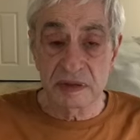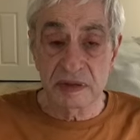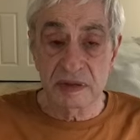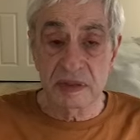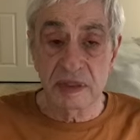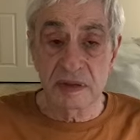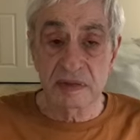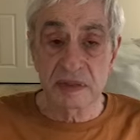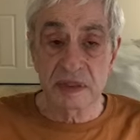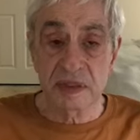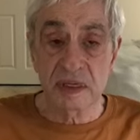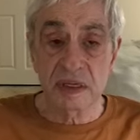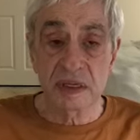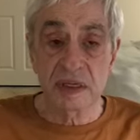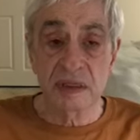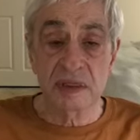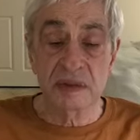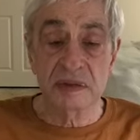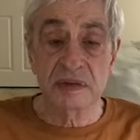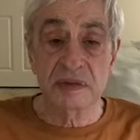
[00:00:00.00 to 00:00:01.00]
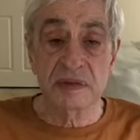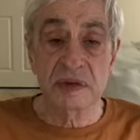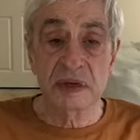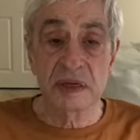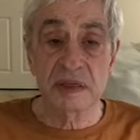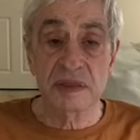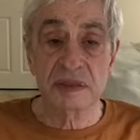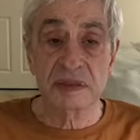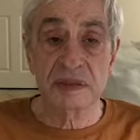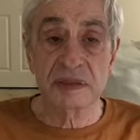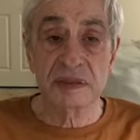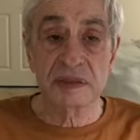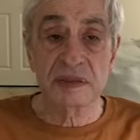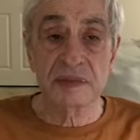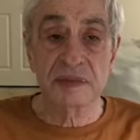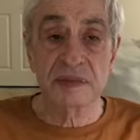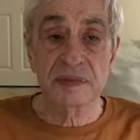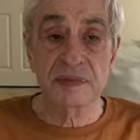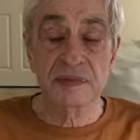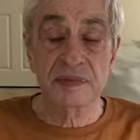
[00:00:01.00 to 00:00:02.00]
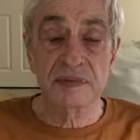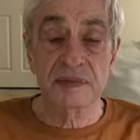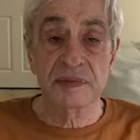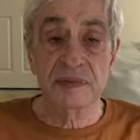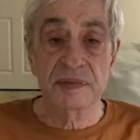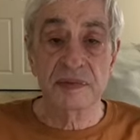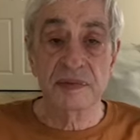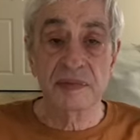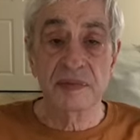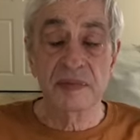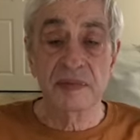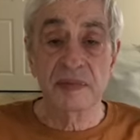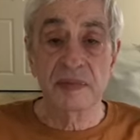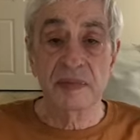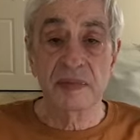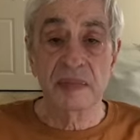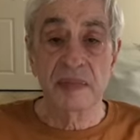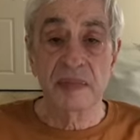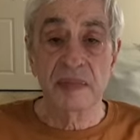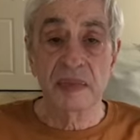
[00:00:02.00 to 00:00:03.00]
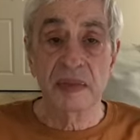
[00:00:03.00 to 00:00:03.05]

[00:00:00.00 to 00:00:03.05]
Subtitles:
Nothing is said.